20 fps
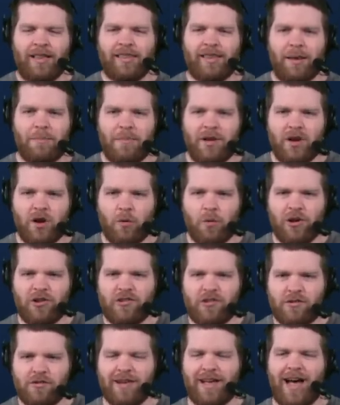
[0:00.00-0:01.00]
Let me know
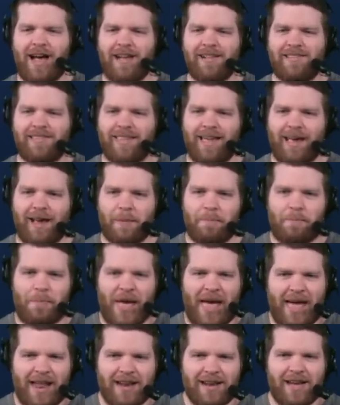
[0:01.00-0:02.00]
what you guys think.
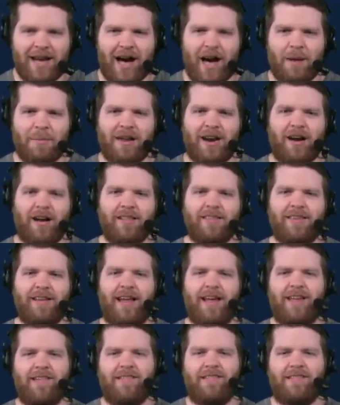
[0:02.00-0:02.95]
Pinned comment on today's